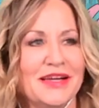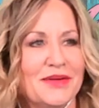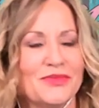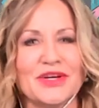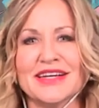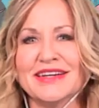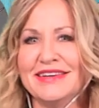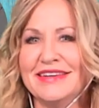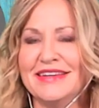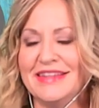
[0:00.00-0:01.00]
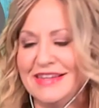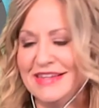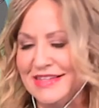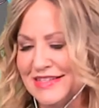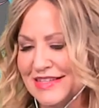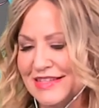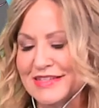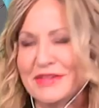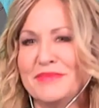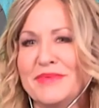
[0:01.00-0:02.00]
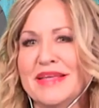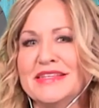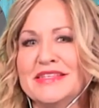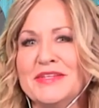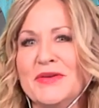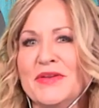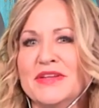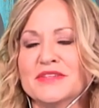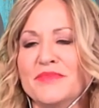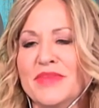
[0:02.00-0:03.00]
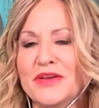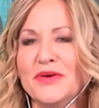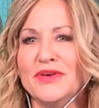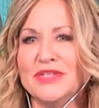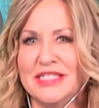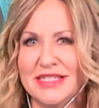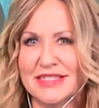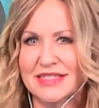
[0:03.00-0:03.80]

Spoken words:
And it's going to be soon. It's going to be gorgeous.